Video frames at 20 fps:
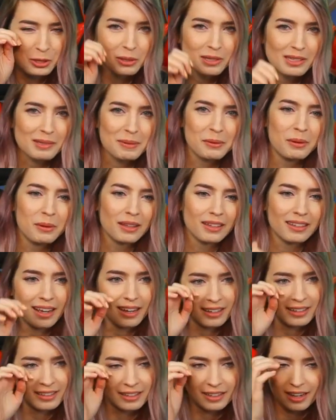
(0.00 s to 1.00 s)
me while I
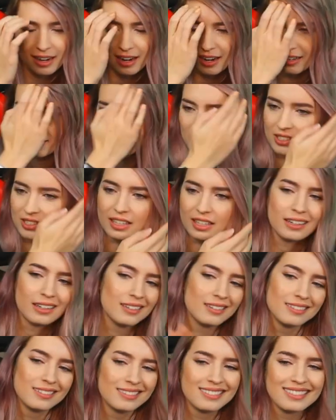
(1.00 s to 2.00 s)
cry. Just kidding,
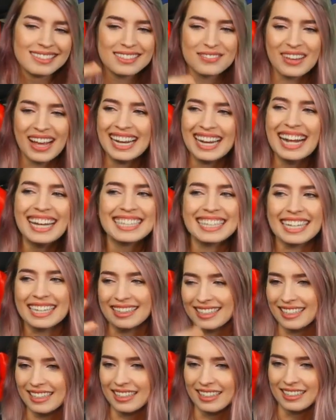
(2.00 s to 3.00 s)
it's fine, I'll get
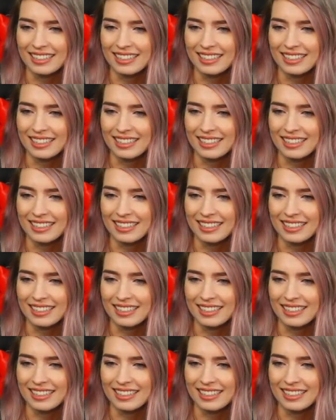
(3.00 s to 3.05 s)
there.